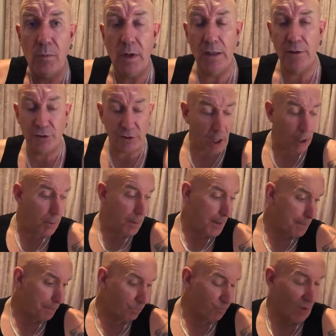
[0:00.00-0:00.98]
So
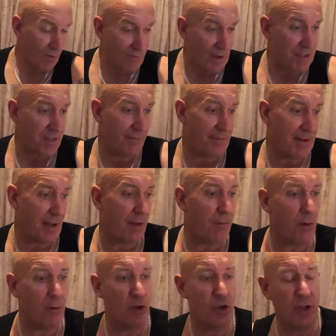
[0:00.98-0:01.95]
that's the video. I'm
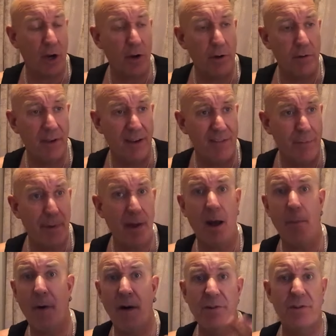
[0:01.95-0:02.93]
not going to show you the other bit. I
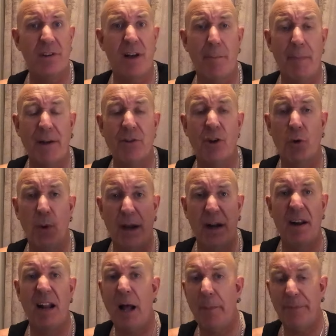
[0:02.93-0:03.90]
might just come back to a quick
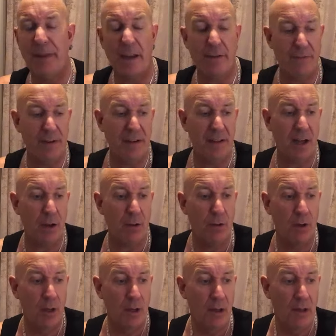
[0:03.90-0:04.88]
little update video
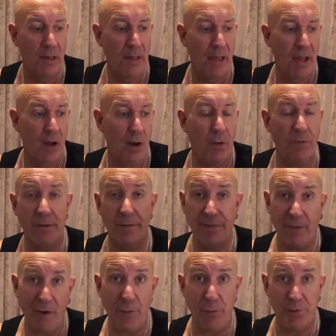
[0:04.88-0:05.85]
on the
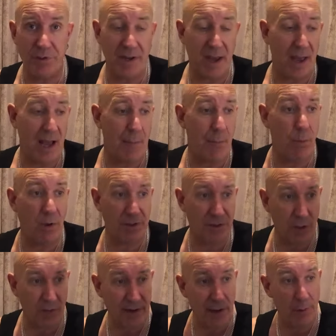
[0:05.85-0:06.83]
final setup once
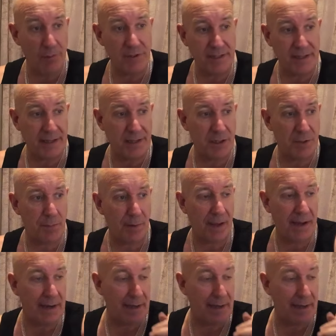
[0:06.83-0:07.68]
I've got the LCD display